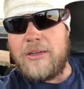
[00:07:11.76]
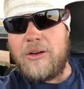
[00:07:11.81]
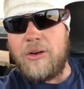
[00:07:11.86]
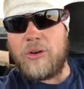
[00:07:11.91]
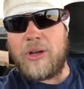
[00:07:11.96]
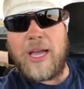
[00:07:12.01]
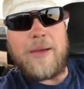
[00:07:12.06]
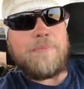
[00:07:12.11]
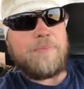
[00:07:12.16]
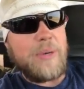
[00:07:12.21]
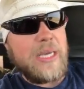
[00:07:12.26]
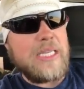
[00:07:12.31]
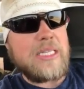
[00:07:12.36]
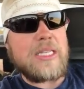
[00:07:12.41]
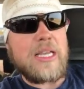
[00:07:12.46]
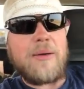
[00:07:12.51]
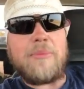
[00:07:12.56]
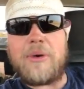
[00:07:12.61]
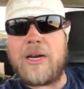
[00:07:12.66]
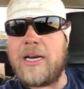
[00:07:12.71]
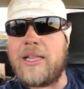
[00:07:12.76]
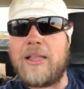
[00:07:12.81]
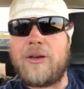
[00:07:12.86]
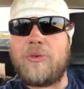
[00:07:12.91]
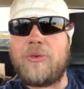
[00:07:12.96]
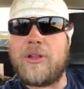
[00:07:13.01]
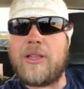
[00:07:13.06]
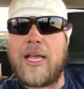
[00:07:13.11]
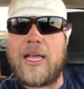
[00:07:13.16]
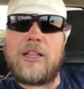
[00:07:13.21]
Okay? Be somebody that
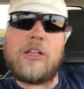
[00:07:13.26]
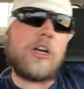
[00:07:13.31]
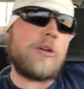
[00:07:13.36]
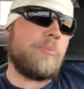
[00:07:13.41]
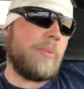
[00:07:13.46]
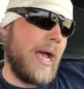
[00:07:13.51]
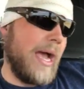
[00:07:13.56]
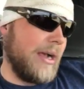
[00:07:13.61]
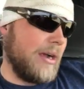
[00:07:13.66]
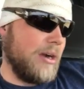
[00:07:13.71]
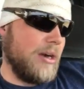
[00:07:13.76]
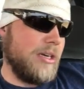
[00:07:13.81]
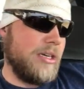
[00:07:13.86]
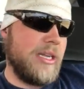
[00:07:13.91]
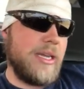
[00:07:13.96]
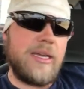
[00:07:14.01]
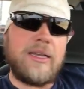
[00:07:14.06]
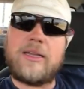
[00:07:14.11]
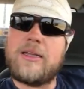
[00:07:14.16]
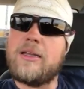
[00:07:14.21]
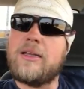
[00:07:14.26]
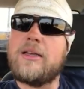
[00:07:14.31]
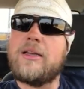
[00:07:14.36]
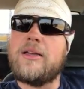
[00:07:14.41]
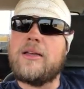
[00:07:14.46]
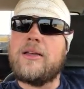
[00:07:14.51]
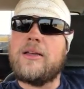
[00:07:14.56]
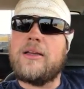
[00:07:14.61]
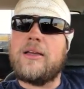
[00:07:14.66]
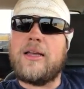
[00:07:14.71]
when they look back on you,
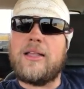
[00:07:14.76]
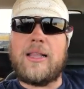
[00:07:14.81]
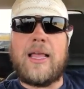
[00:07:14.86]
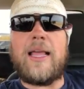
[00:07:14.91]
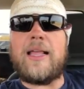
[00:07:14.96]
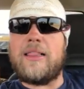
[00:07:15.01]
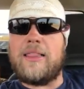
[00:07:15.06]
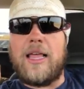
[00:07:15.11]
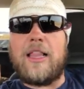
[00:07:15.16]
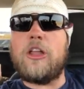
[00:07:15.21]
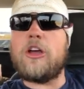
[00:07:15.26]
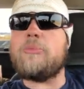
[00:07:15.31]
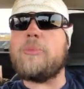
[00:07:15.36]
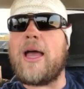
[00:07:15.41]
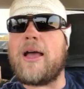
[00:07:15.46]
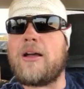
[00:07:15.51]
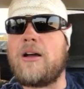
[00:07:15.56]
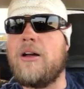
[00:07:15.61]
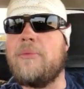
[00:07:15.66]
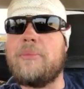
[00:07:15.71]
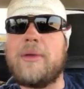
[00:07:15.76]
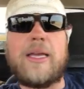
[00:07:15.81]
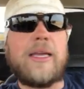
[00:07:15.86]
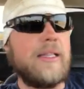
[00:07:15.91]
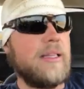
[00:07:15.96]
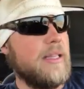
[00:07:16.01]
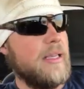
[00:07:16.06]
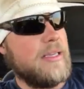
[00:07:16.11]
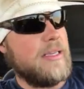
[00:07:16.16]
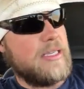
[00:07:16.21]
and they look back on me
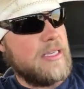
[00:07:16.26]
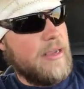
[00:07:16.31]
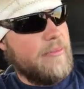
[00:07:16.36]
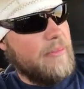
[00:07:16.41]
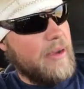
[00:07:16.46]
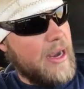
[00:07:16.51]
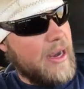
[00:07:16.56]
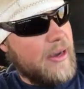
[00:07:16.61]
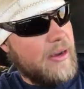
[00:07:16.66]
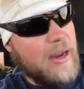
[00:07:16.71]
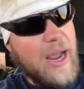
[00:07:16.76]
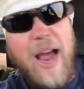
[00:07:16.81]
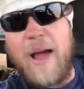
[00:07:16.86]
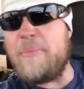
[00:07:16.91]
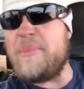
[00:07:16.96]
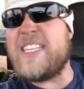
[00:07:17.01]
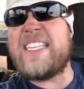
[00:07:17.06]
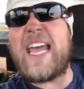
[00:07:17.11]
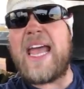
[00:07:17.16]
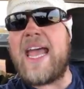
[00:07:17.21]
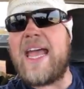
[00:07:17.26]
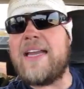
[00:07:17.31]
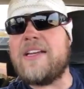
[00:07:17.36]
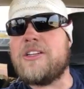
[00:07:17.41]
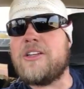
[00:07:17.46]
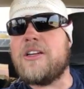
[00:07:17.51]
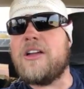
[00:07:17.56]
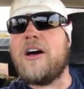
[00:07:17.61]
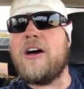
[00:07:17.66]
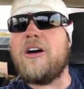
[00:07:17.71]
and they say, man, I'm dead,
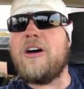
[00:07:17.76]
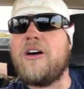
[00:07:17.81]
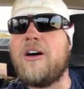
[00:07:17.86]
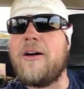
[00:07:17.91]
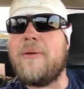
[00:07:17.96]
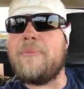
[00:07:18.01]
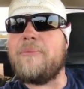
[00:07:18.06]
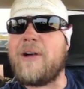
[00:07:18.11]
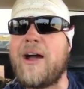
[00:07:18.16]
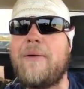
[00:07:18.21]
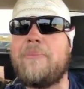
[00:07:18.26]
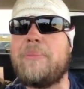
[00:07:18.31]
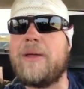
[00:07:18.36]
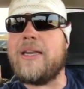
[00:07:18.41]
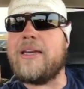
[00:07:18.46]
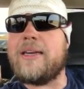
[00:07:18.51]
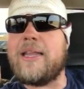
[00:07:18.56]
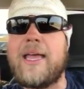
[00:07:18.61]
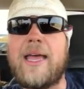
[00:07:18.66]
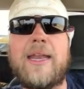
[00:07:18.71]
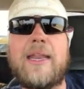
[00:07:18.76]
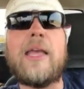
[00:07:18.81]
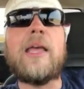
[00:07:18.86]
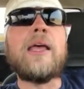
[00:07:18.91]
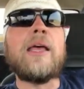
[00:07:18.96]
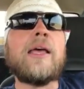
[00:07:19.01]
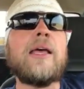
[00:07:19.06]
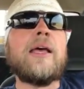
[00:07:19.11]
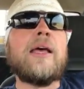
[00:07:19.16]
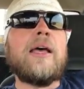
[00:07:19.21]
I've been dead.
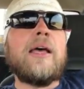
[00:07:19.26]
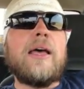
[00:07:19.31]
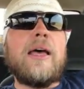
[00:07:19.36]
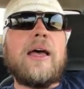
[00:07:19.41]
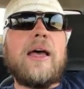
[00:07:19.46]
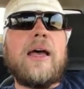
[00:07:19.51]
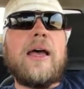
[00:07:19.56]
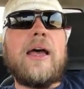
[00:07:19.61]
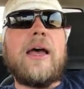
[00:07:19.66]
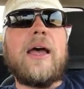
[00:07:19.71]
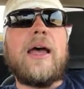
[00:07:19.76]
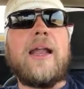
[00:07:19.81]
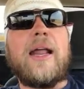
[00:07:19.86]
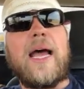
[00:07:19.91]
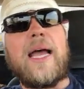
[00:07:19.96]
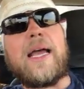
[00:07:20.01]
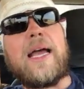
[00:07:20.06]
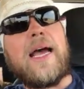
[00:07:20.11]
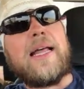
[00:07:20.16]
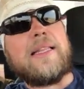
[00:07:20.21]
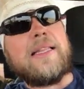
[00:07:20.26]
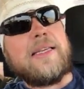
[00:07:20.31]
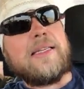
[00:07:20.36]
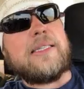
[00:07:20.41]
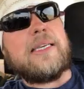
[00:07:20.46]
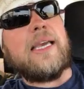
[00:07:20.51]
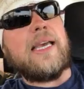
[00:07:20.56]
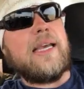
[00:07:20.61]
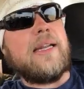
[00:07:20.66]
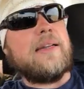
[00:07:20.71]
And I got this
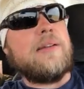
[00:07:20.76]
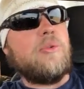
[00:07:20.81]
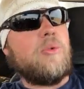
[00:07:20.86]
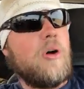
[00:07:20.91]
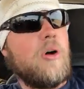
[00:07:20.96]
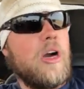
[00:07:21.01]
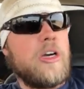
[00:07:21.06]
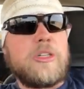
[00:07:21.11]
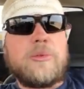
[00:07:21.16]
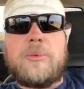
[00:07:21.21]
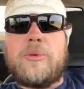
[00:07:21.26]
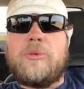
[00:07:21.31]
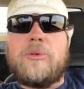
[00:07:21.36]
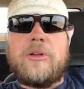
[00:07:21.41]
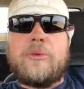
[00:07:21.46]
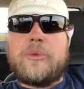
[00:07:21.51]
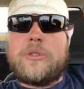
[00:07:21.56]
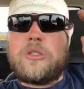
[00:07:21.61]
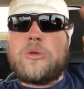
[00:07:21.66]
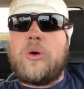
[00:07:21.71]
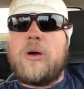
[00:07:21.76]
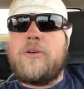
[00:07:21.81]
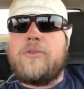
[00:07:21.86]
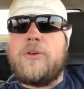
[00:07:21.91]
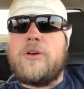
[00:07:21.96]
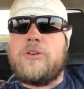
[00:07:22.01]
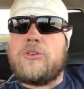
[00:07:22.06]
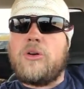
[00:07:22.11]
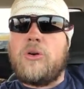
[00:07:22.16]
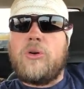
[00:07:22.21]
kid that watched me when he was 12
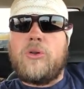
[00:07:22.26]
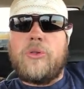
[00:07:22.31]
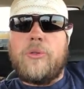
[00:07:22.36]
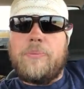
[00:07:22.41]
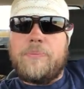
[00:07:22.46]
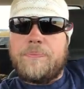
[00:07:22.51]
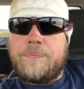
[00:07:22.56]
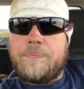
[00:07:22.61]
years old.